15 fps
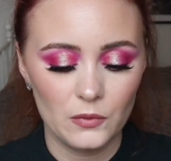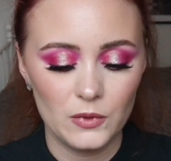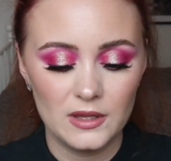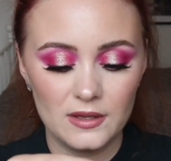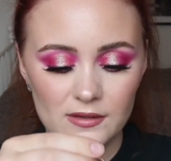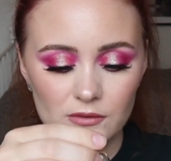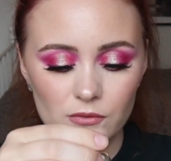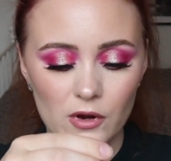
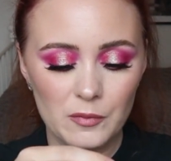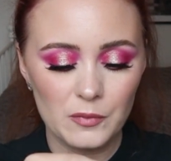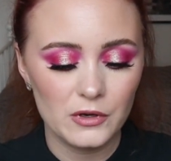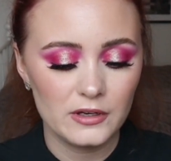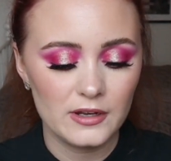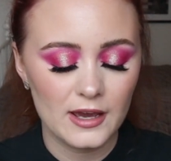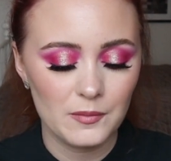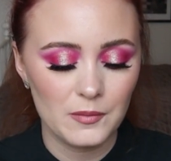with this
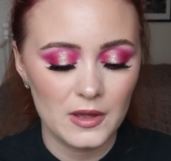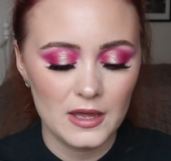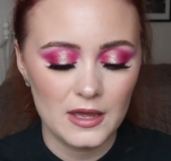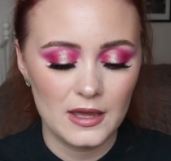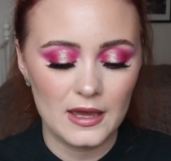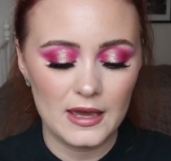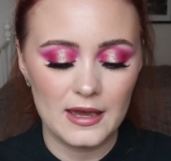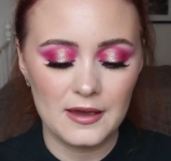dropper type,
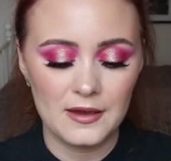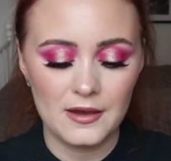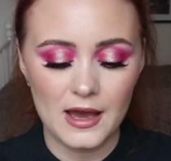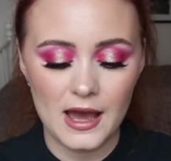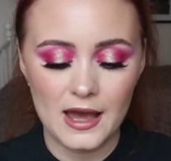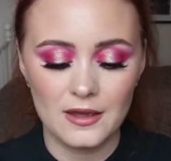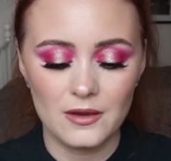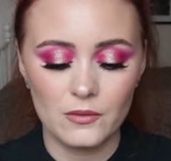
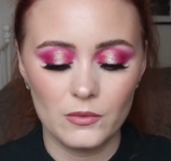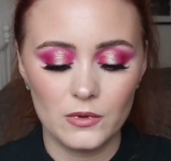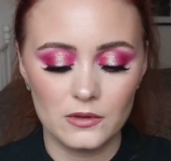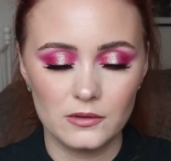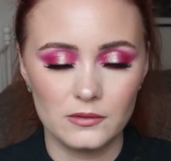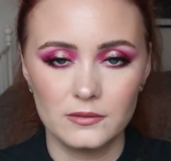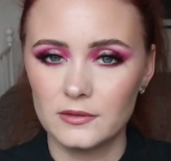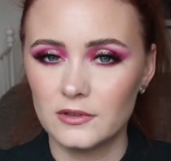I
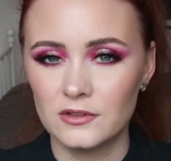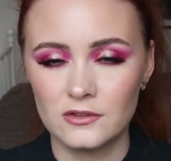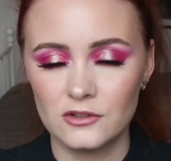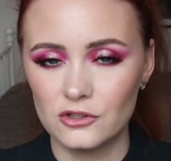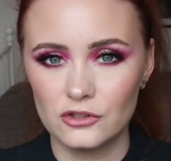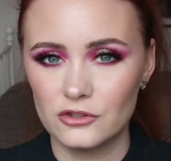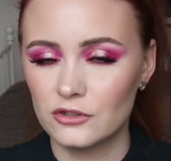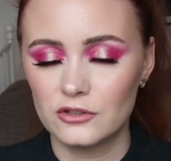will
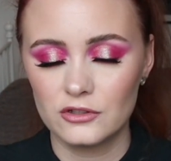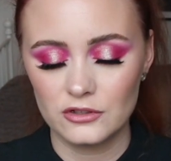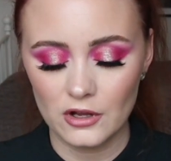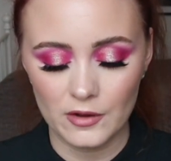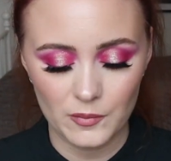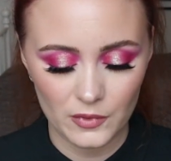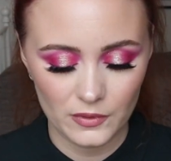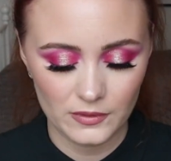just
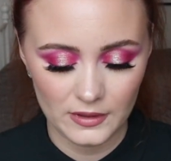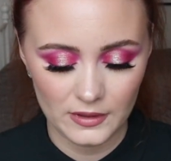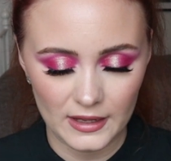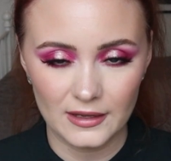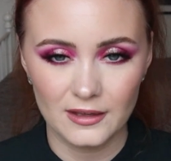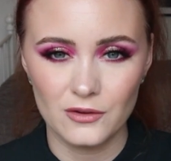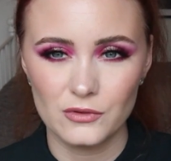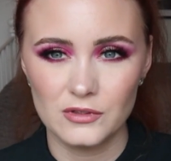stop
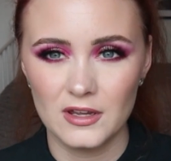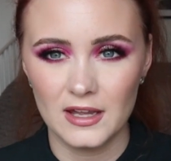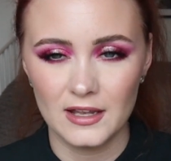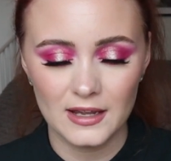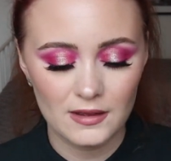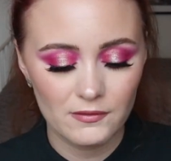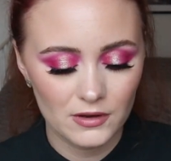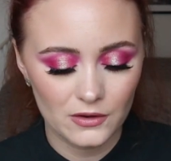like using
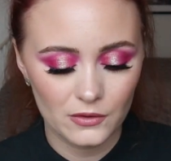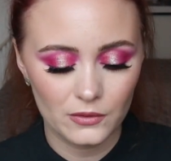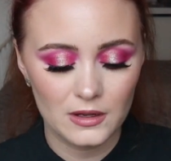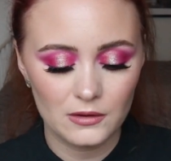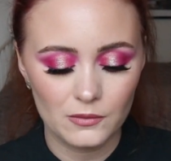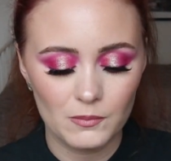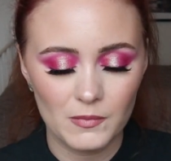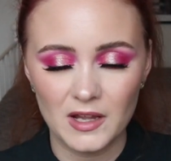it, even though
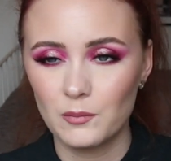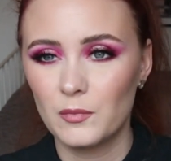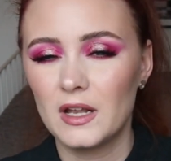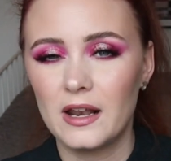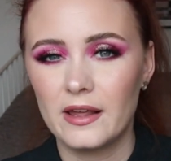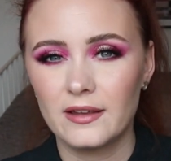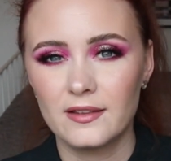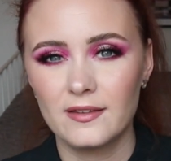there might
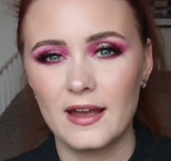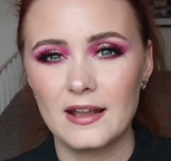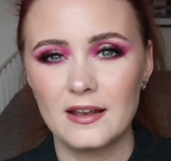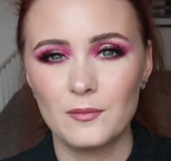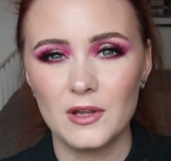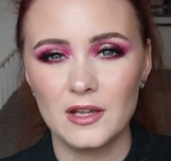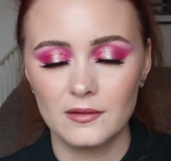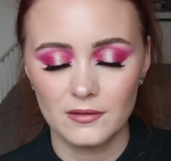be like a
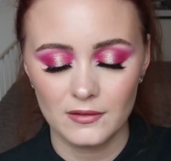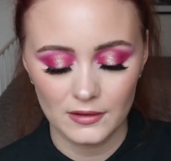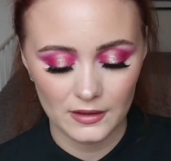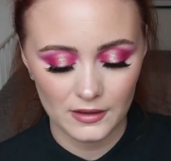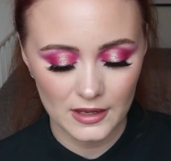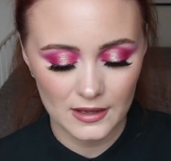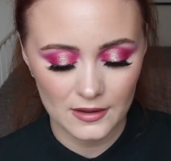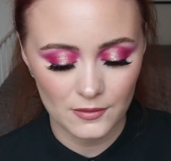tiny bit
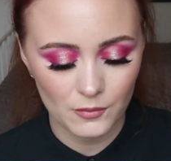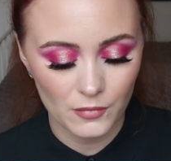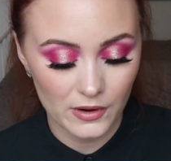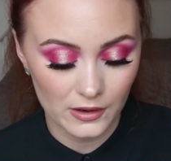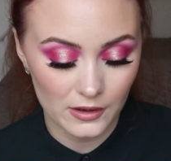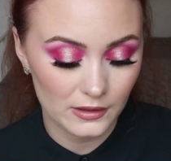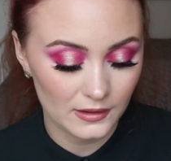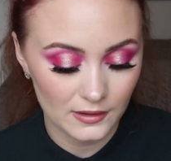of
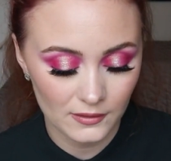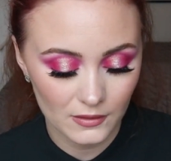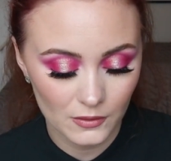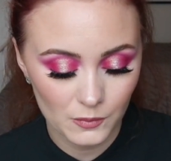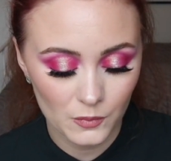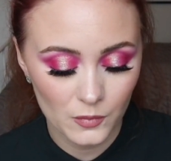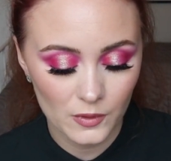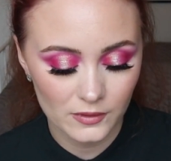
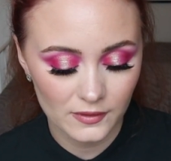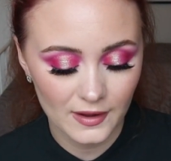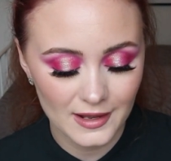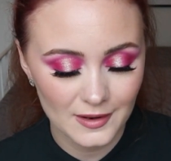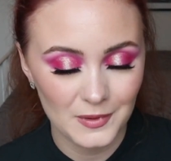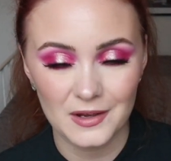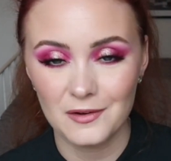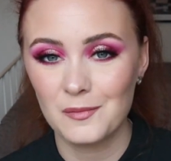
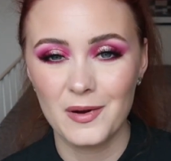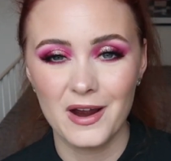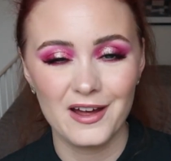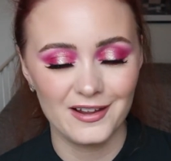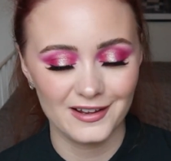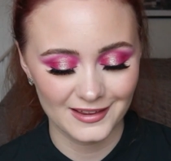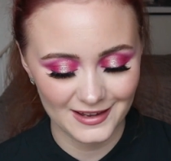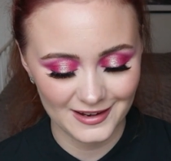
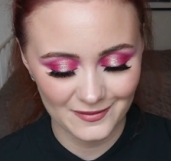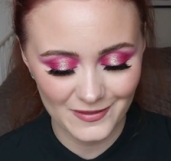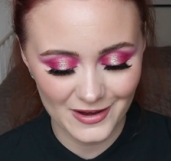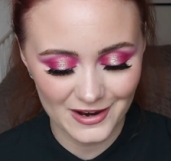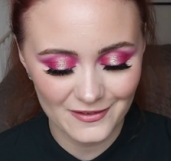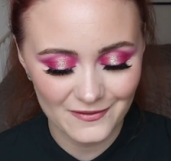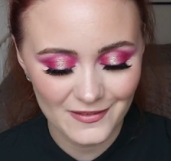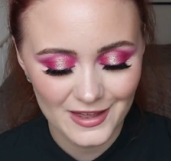product in the
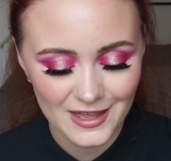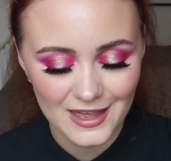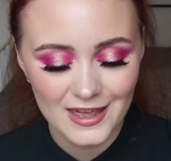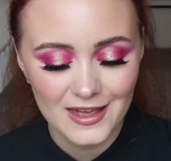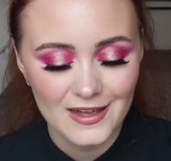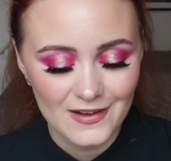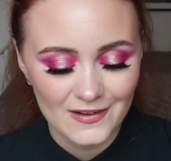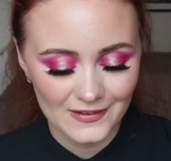bottom.
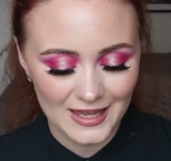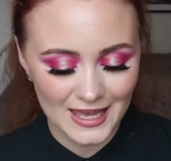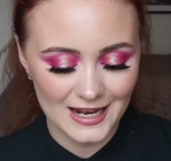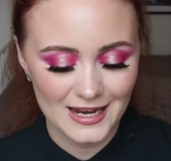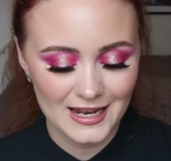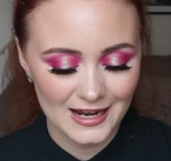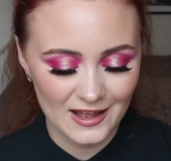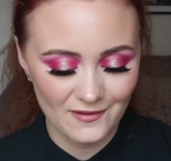Okay,
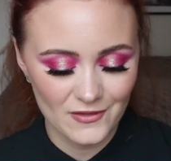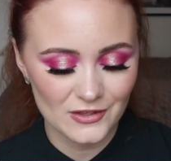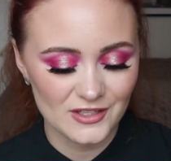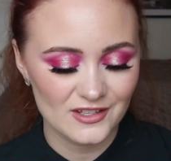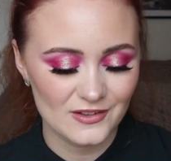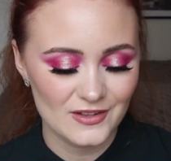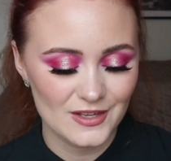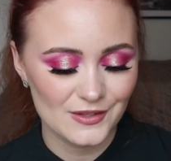and then I'm
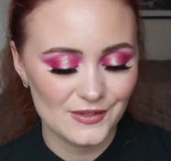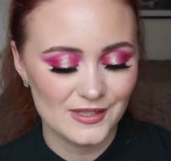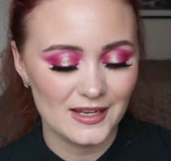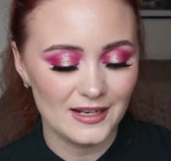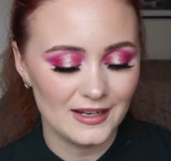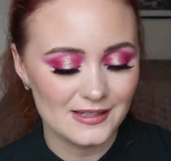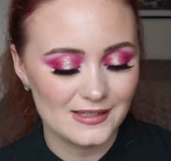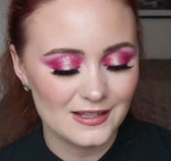also
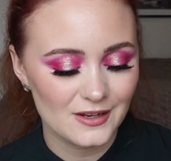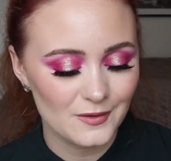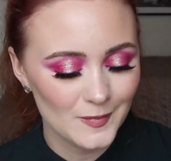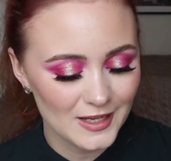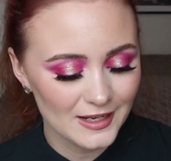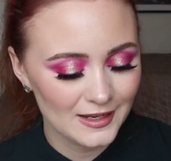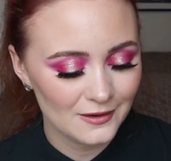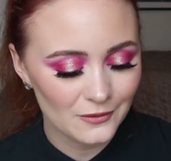using this
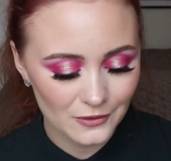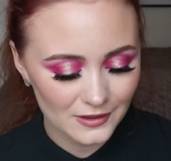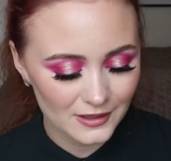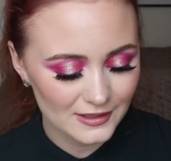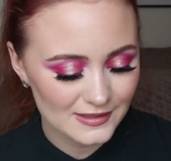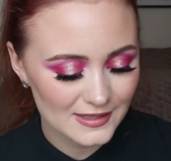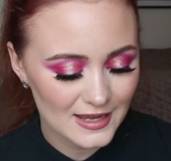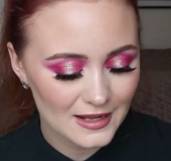Lumini
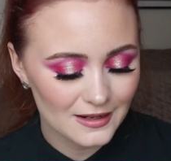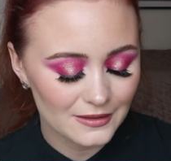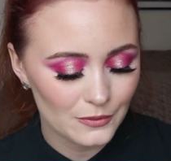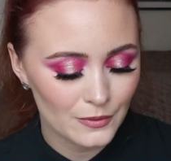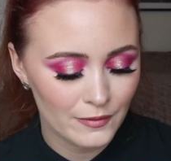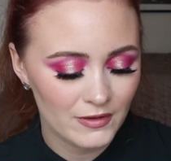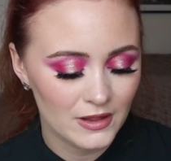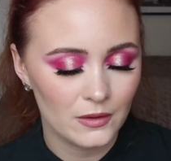Nordic Sea
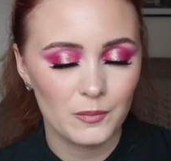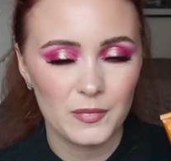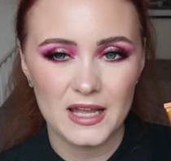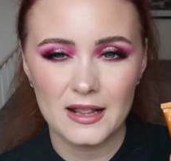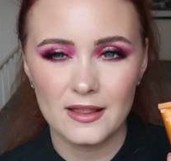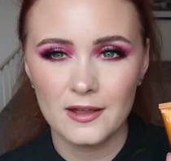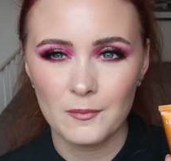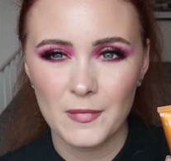Glow Reveal
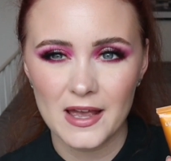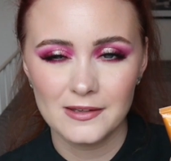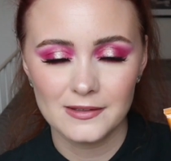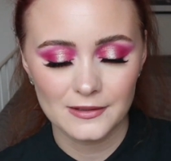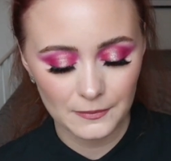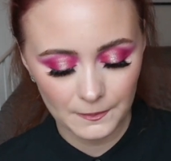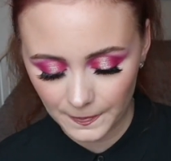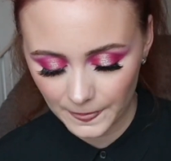Peeling Mask.